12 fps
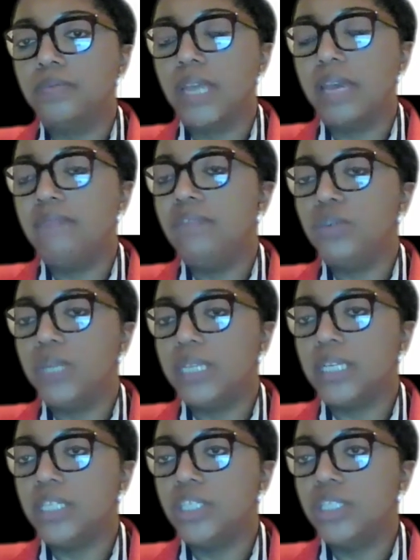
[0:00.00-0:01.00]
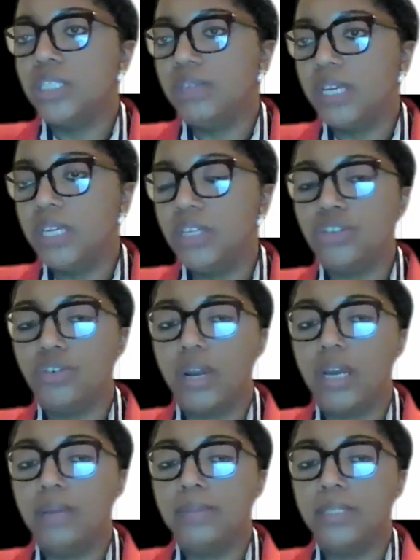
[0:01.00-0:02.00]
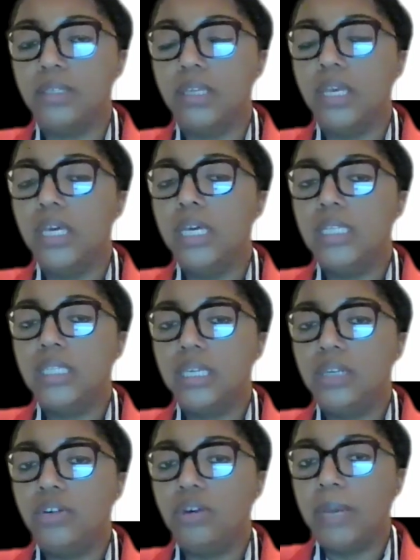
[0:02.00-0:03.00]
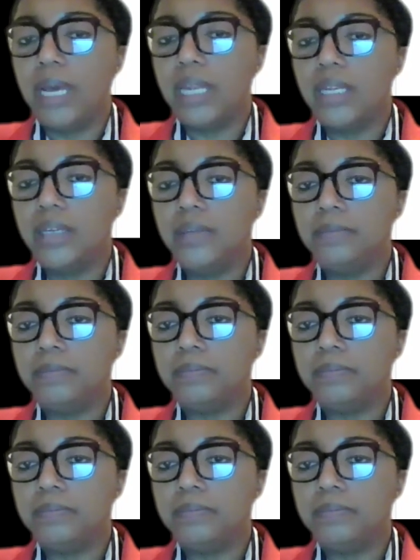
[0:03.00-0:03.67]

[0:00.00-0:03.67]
and visualizations of the histogram to see normality.